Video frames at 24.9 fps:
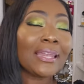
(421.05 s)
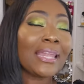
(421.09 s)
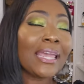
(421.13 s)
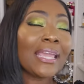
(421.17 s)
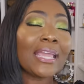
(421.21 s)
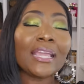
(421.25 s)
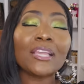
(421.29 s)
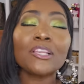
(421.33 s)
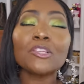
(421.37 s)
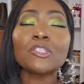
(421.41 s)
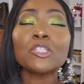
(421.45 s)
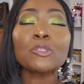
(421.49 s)

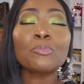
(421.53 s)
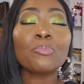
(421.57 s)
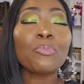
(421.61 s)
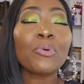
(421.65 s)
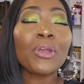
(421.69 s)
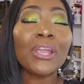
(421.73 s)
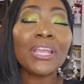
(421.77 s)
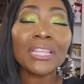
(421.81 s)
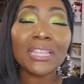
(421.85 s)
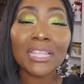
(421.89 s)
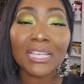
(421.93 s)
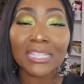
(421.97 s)
Like,
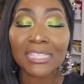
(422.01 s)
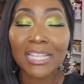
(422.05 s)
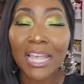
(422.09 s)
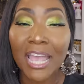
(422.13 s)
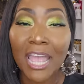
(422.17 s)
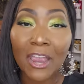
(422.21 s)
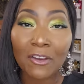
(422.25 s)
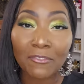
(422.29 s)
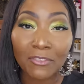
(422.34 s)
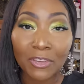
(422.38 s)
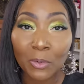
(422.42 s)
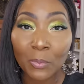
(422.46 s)
spray this
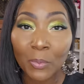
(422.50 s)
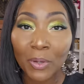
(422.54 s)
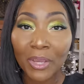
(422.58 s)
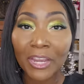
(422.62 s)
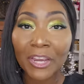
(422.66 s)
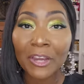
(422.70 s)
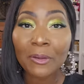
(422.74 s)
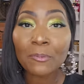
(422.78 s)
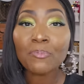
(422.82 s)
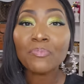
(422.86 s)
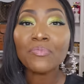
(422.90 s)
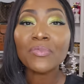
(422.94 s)

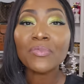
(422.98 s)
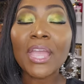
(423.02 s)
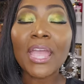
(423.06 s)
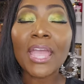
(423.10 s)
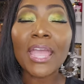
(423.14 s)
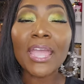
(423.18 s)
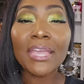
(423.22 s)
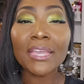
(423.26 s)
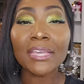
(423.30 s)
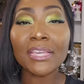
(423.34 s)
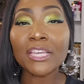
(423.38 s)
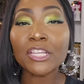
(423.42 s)
everywhere
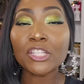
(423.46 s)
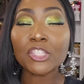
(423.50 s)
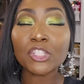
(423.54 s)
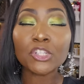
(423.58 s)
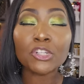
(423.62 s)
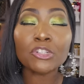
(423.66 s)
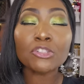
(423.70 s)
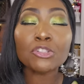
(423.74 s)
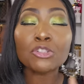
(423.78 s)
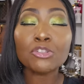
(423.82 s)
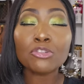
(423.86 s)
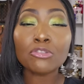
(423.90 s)
and get
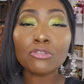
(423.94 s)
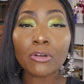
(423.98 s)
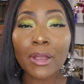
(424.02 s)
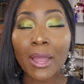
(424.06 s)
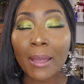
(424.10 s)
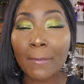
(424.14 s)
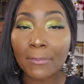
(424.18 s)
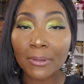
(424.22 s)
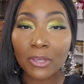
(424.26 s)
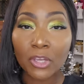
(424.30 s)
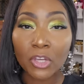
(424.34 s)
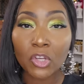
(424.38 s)
your
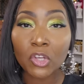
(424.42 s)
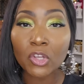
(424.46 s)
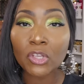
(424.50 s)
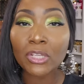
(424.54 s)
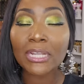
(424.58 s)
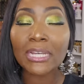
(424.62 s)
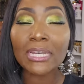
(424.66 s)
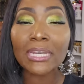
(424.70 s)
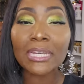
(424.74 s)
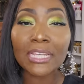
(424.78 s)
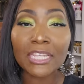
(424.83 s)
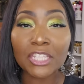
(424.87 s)
tropical
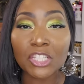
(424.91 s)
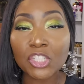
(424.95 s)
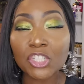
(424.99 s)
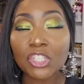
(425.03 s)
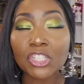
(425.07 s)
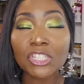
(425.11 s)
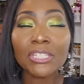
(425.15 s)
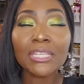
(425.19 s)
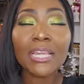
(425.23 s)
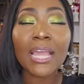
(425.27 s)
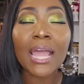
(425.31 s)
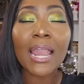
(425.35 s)

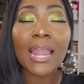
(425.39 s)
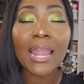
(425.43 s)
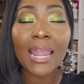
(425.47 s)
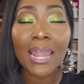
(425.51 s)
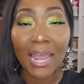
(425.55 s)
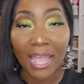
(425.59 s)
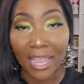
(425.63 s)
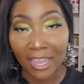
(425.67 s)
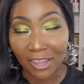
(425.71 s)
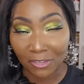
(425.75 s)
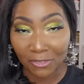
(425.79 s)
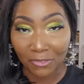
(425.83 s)
lychee
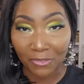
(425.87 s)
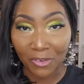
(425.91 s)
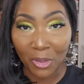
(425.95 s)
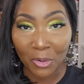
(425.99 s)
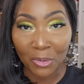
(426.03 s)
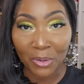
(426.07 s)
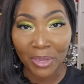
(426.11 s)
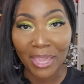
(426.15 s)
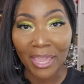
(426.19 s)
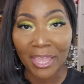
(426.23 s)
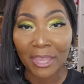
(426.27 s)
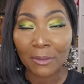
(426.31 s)
life,
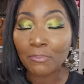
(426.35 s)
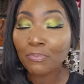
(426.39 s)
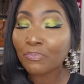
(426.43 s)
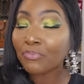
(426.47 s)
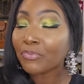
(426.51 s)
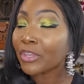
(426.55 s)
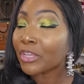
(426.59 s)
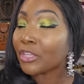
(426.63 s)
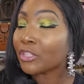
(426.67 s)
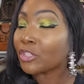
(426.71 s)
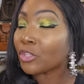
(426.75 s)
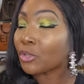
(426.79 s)
okay?
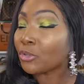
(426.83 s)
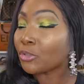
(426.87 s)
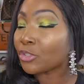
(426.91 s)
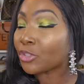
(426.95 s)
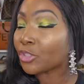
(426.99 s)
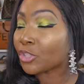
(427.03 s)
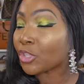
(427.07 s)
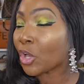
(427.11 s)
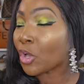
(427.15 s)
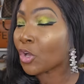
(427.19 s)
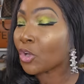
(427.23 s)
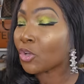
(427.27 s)
So,
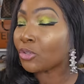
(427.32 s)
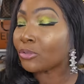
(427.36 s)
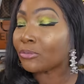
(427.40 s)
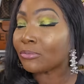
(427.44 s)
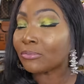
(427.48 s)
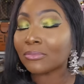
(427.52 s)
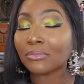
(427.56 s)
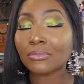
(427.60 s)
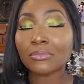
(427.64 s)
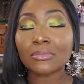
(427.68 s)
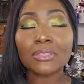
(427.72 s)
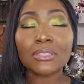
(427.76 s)
so
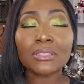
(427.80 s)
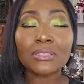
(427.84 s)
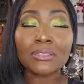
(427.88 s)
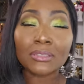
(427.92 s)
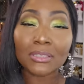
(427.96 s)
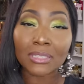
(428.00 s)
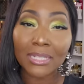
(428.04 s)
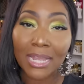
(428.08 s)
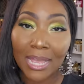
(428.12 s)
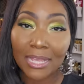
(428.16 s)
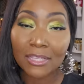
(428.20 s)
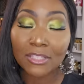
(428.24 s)

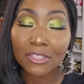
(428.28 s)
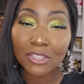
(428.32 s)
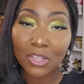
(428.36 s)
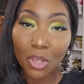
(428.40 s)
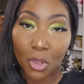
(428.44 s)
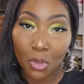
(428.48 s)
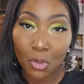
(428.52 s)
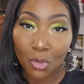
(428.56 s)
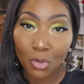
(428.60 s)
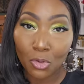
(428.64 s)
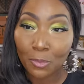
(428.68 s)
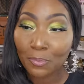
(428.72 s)
not
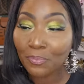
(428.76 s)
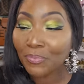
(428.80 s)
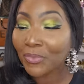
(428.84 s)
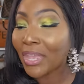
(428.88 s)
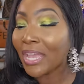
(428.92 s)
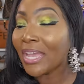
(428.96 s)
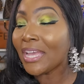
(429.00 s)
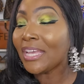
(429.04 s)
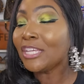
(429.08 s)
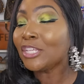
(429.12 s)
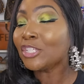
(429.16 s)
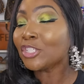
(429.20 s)
so,
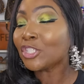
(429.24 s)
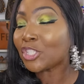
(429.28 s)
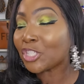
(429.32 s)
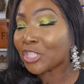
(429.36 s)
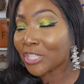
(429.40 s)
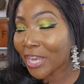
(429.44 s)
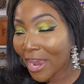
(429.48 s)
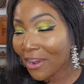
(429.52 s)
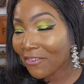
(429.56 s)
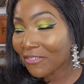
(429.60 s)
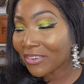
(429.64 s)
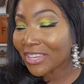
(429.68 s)

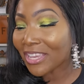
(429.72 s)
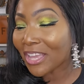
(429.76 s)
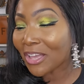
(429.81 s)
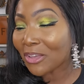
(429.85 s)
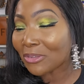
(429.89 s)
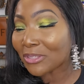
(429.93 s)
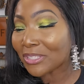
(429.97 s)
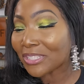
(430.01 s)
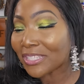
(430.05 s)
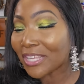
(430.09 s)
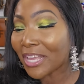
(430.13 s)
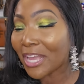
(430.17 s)

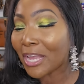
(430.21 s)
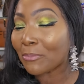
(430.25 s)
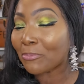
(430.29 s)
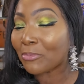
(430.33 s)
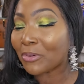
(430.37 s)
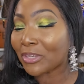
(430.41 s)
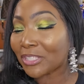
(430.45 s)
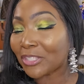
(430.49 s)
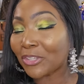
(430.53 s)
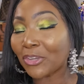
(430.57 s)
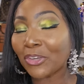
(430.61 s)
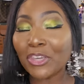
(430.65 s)
Cheirosa
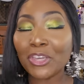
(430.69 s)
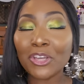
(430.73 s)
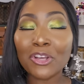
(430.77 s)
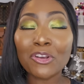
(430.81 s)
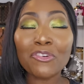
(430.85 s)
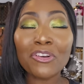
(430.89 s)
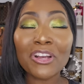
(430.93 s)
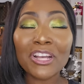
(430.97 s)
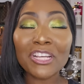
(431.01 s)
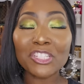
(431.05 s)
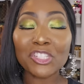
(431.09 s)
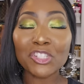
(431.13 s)
Brazilian
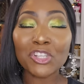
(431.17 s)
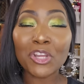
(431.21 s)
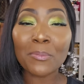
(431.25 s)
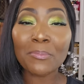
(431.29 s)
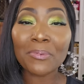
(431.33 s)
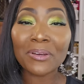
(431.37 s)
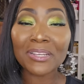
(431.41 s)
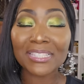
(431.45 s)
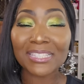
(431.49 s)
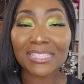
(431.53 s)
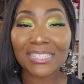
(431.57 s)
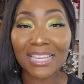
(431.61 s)
Crush
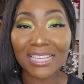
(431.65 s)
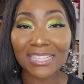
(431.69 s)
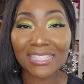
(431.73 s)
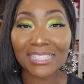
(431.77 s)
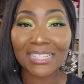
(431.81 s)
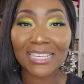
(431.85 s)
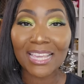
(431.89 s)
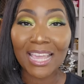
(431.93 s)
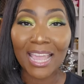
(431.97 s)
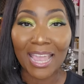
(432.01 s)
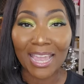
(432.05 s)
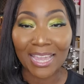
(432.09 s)
number
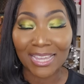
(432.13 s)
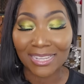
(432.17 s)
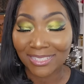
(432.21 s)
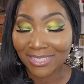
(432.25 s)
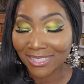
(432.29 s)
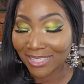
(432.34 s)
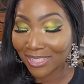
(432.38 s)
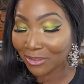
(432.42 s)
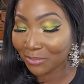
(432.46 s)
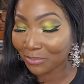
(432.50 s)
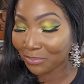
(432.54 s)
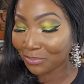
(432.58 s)

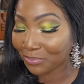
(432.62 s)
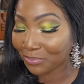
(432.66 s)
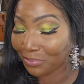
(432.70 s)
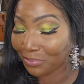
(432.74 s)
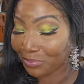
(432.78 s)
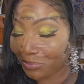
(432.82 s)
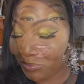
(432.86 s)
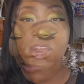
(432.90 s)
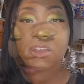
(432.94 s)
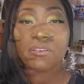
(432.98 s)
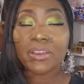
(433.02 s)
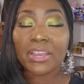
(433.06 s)
68.
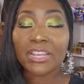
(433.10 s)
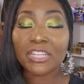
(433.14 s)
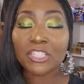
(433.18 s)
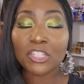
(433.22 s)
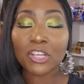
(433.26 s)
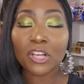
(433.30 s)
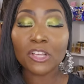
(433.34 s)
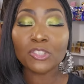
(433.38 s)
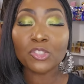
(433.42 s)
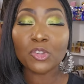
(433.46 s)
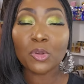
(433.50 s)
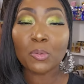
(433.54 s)
All right,
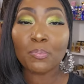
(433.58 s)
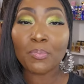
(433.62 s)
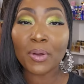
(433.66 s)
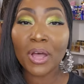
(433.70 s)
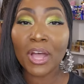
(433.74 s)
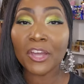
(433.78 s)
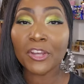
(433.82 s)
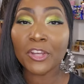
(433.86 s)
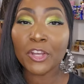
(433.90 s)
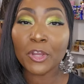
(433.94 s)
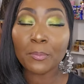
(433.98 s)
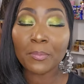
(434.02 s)
y'all. So
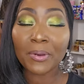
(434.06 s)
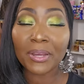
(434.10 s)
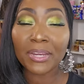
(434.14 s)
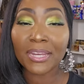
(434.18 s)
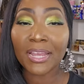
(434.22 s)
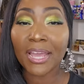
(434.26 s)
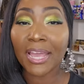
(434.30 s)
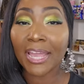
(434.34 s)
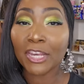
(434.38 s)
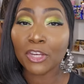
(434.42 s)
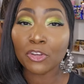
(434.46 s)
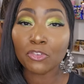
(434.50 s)
bond number
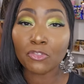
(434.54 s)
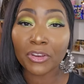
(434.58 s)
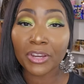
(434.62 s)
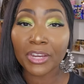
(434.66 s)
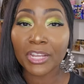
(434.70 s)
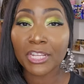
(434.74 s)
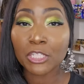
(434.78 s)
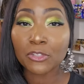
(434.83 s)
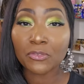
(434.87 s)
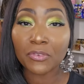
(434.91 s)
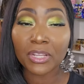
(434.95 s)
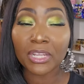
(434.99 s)
nine,
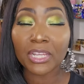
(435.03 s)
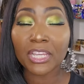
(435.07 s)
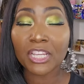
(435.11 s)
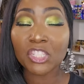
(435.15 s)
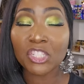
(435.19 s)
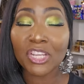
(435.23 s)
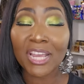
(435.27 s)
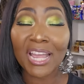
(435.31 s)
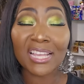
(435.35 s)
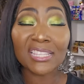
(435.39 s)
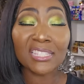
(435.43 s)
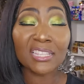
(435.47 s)
Greenwich
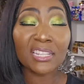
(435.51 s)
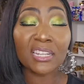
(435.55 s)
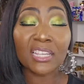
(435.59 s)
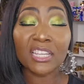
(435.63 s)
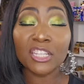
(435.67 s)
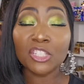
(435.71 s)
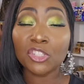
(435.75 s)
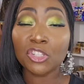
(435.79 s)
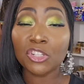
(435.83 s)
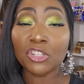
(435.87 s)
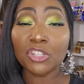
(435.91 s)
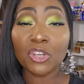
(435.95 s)
Village, has a
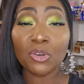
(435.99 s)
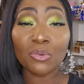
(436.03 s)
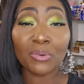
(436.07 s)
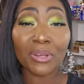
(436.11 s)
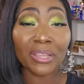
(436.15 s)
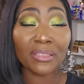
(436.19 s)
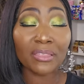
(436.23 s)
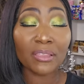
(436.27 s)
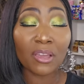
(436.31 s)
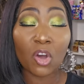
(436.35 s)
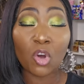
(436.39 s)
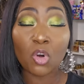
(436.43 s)
lychee
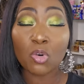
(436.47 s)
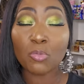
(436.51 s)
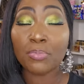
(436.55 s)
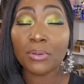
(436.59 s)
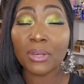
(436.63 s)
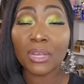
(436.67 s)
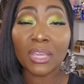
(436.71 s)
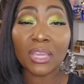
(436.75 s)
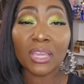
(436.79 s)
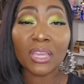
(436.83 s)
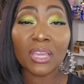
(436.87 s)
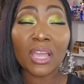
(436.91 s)
note in the
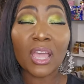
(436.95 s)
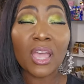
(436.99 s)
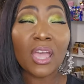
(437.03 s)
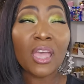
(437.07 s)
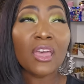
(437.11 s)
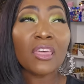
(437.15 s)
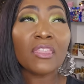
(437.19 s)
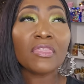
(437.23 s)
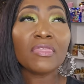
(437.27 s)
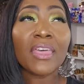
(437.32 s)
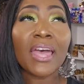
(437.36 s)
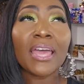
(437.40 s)
opening
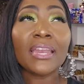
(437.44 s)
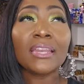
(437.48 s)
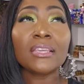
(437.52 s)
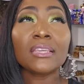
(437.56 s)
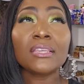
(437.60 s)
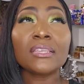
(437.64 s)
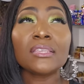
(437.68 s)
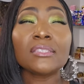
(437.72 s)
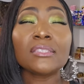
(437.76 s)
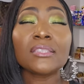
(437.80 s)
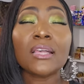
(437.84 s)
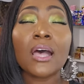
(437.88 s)
that
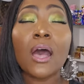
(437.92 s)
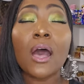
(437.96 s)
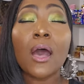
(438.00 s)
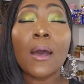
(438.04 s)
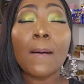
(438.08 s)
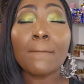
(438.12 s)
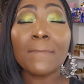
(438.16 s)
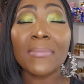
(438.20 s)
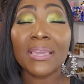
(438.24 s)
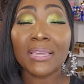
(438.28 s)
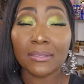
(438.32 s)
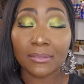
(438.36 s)
is
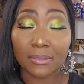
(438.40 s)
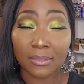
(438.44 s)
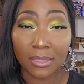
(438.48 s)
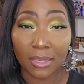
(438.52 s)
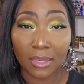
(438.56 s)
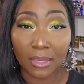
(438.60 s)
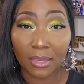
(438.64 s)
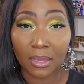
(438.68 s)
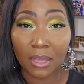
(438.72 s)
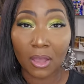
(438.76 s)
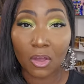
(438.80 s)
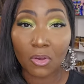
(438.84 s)

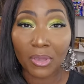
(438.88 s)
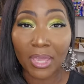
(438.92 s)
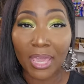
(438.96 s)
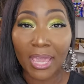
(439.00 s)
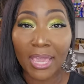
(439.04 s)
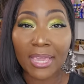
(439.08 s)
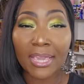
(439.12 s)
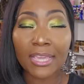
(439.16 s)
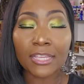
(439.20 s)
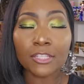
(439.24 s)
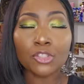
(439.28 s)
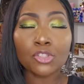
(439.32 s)
amazing.
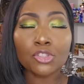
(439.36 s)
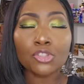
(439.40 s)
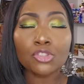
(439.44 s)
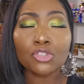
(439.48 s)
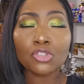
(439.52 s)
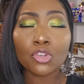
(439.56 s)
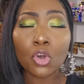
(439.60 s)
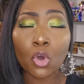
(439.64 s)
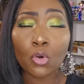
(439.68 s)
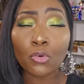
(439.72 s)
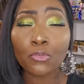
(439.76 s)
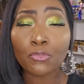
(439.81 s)
Okay, it's
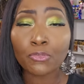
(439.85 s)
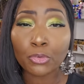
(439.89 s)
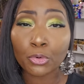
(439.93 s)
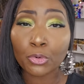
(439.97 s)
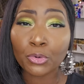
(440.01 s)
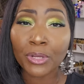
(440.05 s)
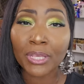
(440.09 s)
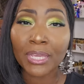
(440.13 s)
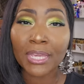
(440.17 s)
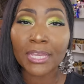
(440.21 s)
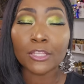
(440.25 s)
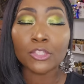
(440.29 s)
so
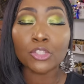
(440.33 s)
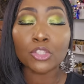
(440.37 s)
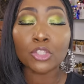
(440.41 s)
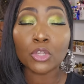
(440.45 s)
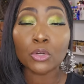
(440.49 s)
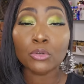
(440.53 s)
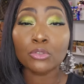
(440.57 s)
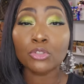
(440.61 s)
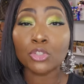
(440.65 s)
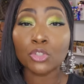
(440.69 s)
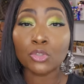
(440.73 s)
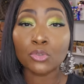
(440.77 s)
fruity, it's
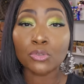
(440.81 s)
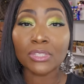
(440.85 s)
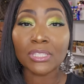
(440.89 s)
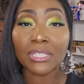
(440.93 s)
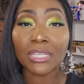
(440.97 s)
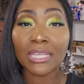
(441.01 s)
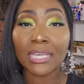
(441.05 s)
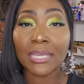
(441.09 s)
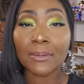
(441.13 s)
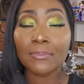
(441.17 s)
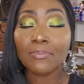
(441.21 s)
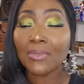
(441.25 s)
so
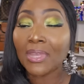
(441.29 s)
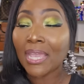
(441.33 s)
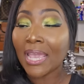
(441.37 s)
juicy.